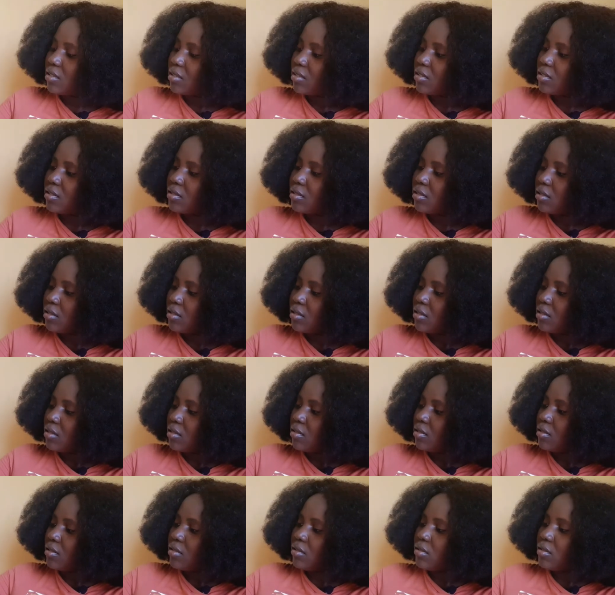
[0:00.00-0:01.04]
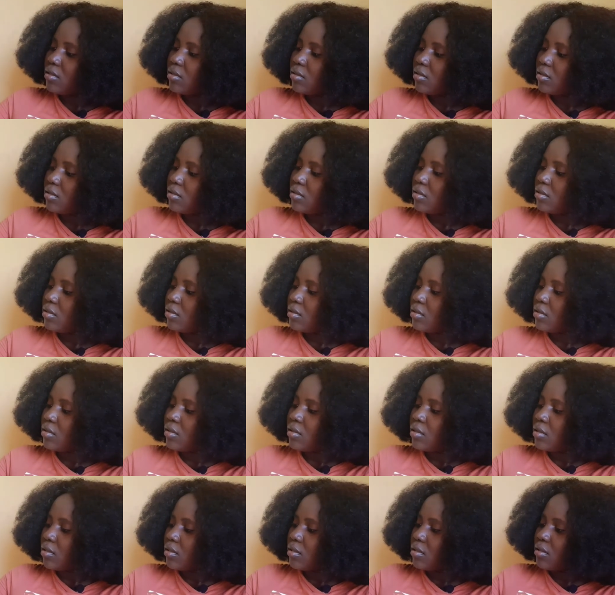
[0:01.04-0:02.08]

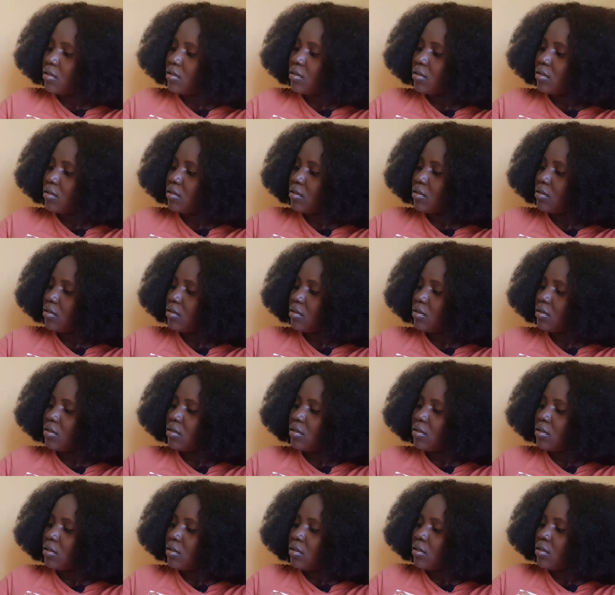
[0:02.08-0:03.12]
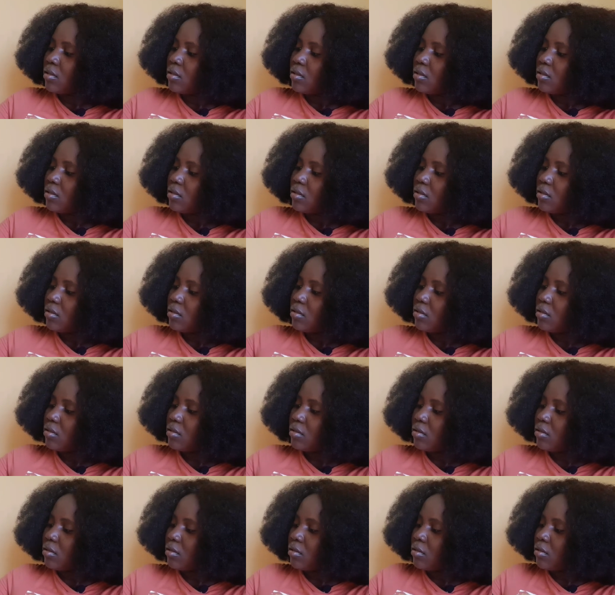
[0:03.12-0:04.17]

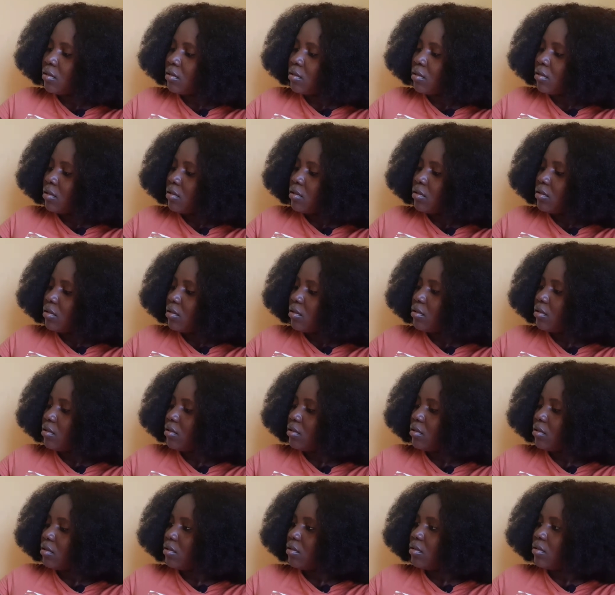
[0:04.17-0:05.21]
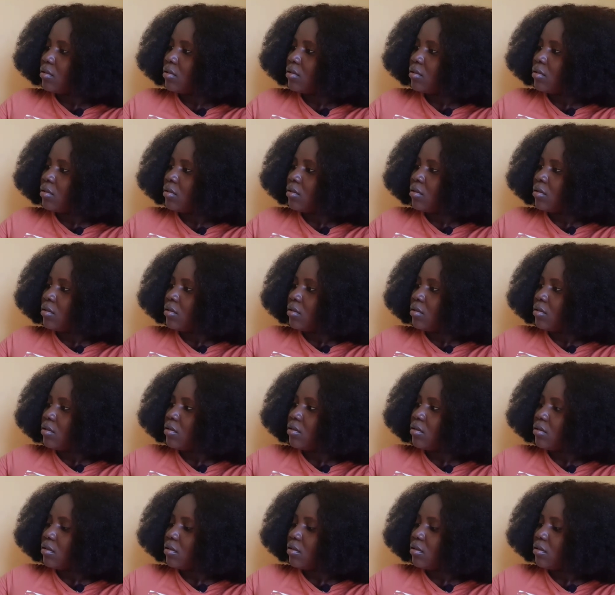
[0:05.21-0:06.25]

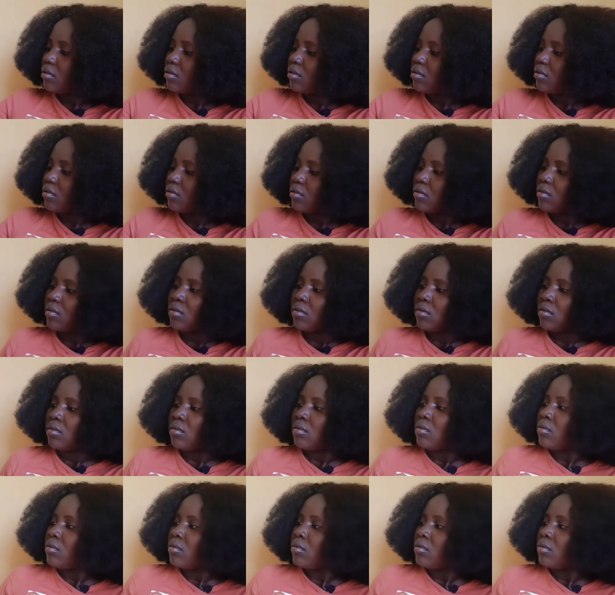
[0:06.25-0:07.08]
[no speech]